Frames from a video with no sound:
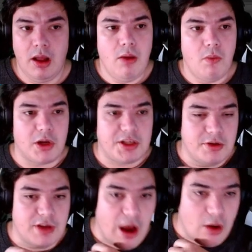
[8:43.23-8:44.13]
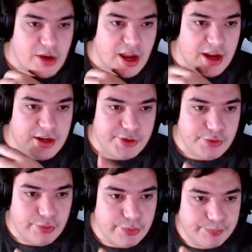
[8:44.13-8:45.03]
what you now can
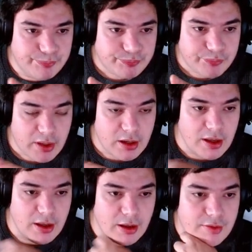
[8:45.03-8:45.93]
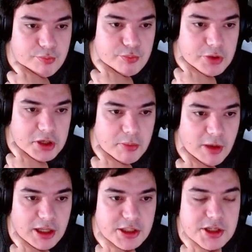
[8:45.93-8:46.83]
do is pretty
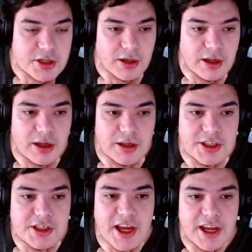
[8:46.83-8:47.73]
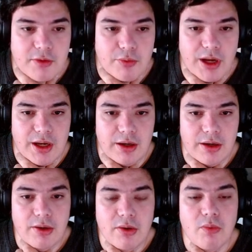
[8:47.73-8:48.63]
much detect
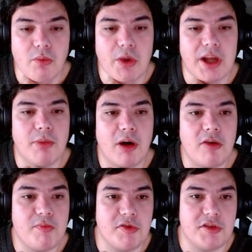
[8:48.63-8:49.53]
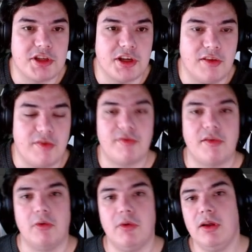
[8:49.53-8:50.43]
where the mouse position is.
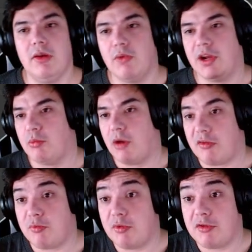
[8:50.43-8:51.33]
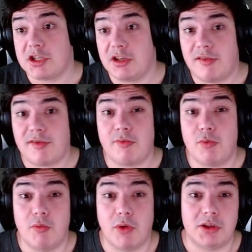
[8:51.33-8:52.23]
So where the mouse position is,
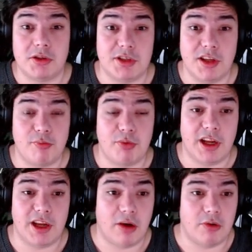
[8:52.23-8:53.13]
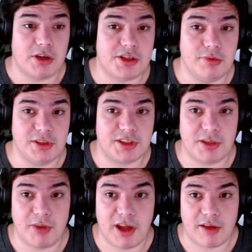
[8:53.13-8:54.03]
we want to display our
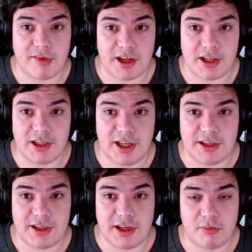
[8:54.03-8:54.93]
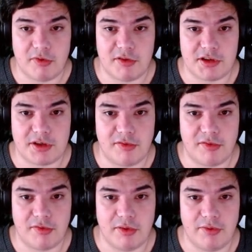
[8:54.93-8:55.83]
tooltip exactly at that position.
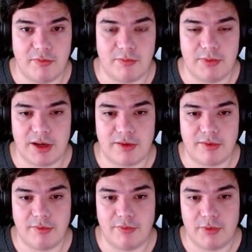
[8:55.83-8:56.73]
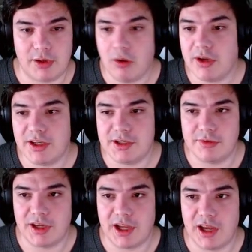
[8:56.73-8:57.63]
So if we go into
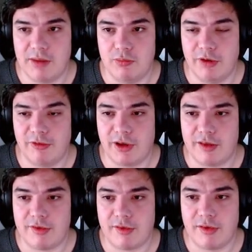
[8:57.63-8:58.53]
the game real fast,